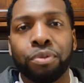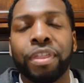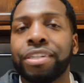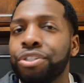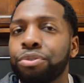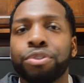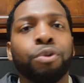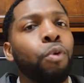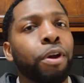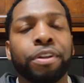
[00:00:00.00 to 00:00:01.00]
that you're,
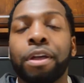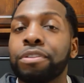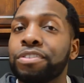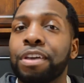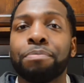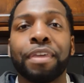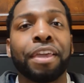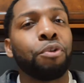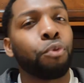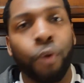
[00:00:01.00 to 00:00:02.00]
you're working on
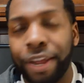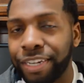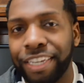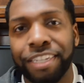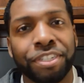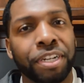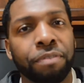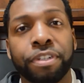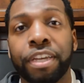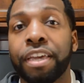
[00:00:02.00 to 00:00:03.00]
something great each and
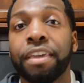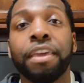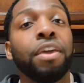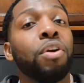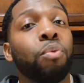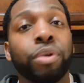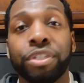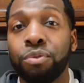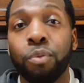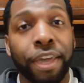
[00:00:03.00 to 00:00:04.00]
every day
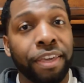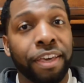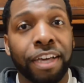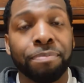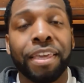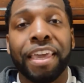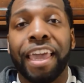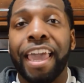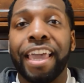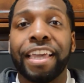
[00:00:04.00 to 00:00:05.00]
when you wake up,
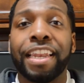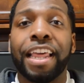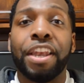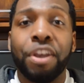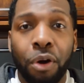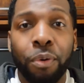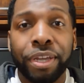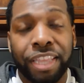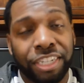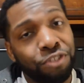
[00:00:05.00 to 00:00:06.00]
and
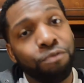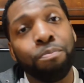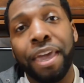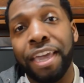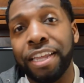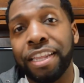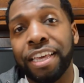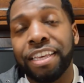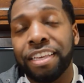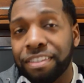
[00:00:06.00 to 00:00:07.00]
knowing that you've made
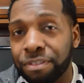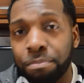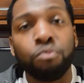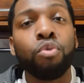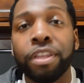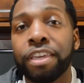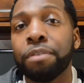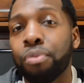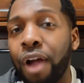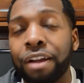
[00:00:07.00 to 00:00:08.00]
some really
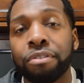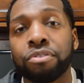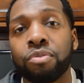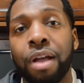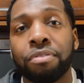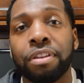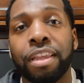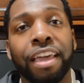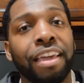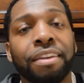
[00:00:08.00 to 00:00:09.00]
good progress throughout the
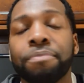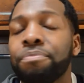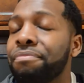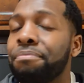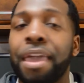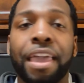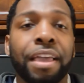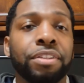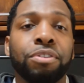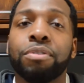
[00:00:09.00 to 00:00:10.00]
day,
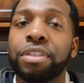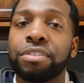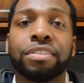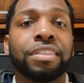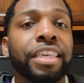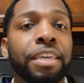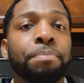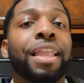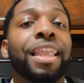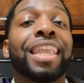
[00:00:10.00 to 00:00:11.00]
man, you can
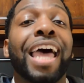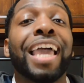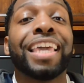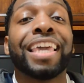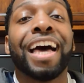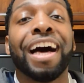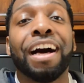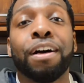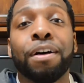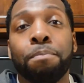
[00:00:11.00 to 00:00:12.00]
sleep like
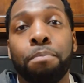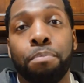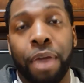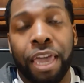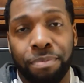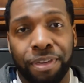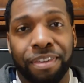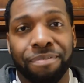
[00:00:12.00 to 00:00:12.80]
a baby.